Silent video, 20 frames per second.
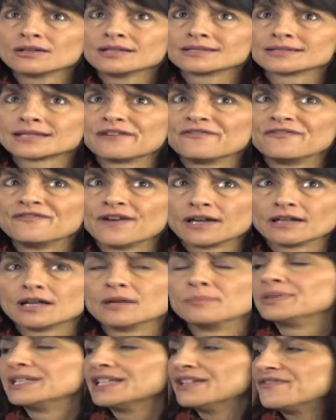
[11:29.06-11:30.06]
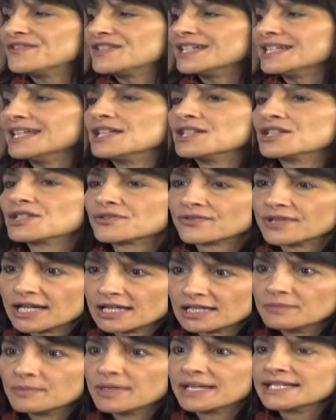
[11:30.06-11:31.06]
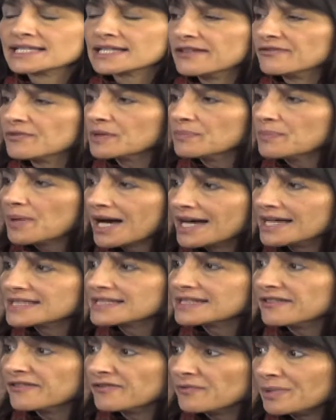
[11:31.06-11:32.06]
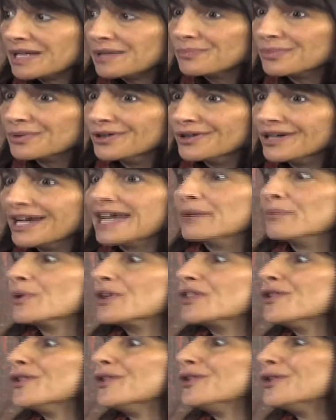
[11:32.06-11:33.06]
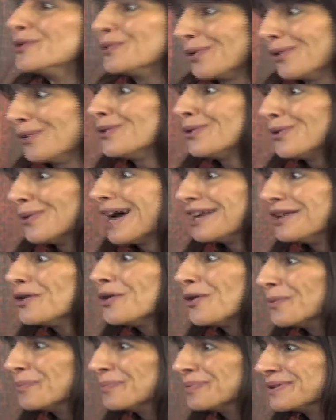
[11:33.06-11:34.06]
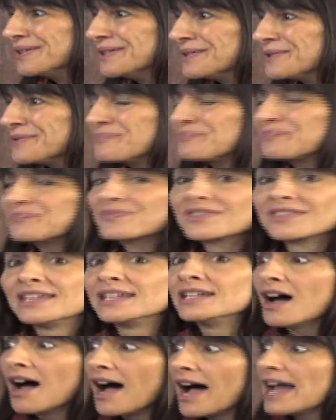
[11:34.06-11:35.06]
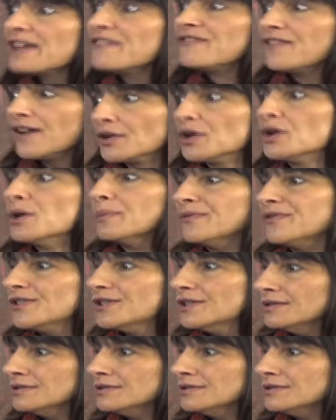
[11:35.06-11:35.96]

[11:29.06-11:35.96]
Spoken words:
as I felt uplifted and surrounded myself with positive people who had hope, then I felt hopeful.